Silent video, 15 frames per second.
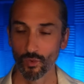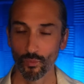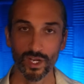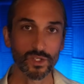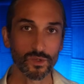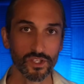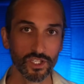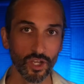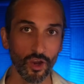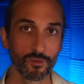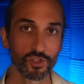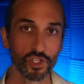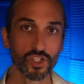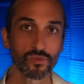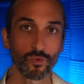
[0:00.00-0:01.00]
which was the
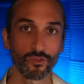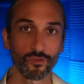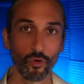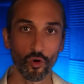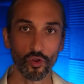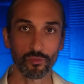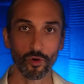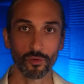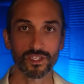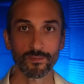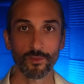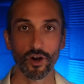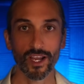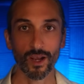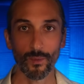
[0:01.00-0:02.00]
time just before the property
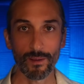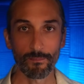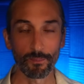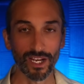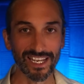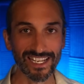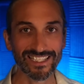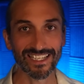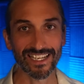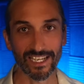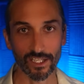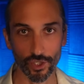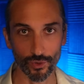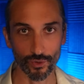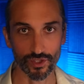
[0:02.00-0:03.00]
market went ballistic
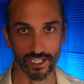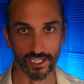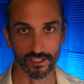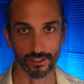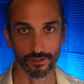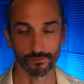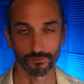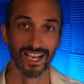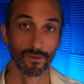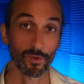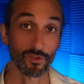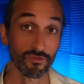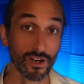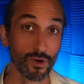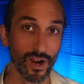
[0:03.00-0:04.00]
in the noughties. And
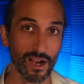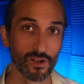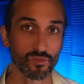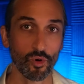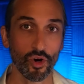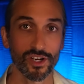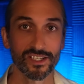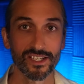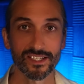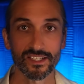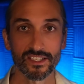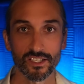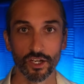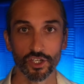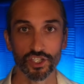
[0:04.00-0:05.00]
with real house prices in
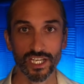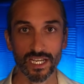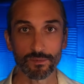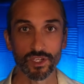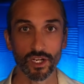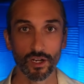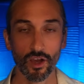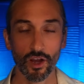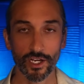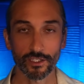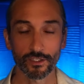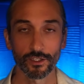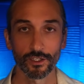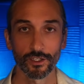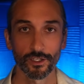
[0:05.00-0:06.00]
such steep
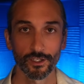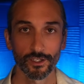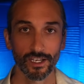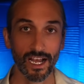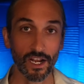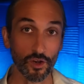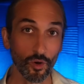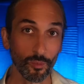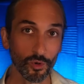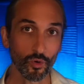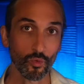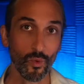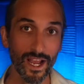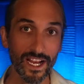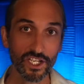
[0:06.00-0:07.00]
decline and
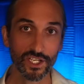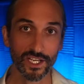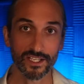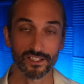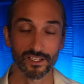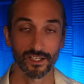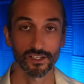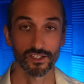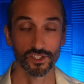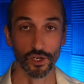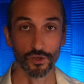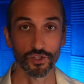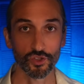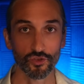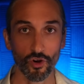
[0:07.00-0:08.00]
nominal wages
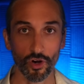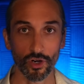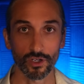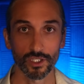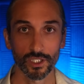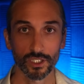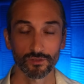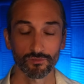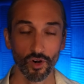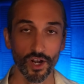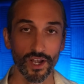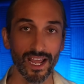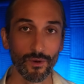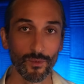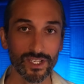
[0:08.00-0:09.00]
so strong,
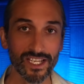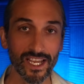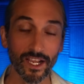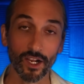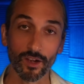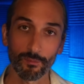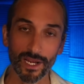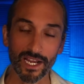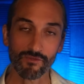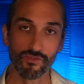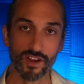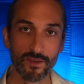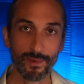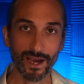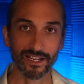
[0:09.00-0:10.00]
right now, we're seeing a complete
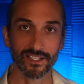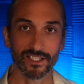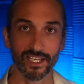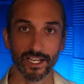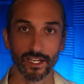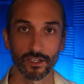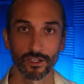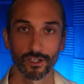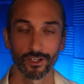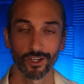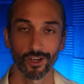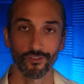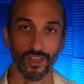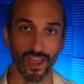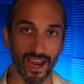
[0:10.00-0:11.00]
rebalancing
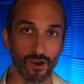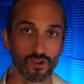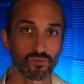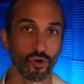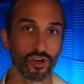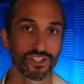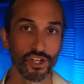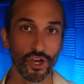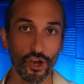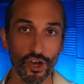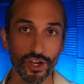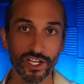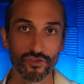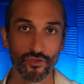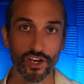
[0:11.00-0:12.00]
of the house price to
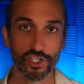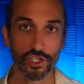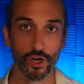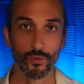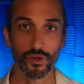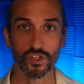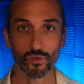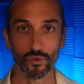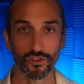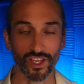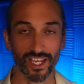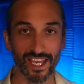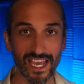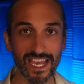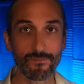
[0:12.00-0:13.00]
earnings ratio, which is one of the
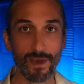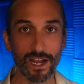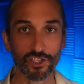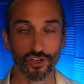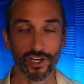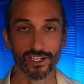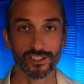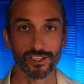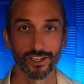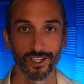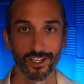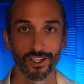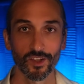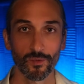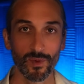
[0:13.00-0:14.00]
key metrics
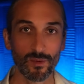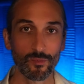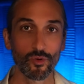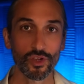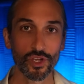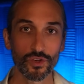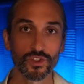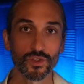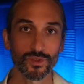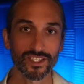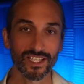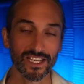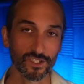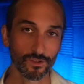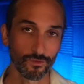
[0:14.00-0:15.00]
that people use to
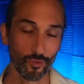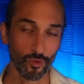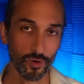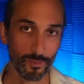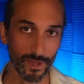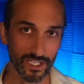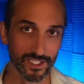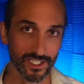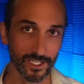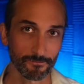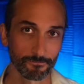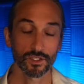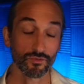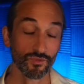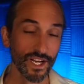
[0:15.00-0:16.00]
assess affordability.
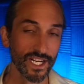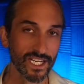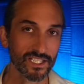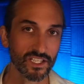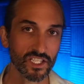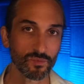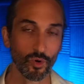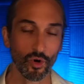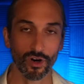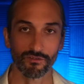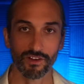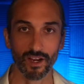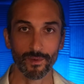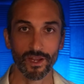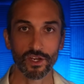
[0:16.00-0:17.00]
To read into this more, I
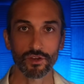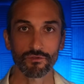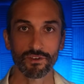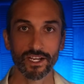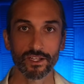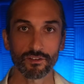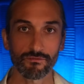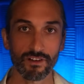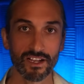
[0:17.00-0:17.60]
recommend you read the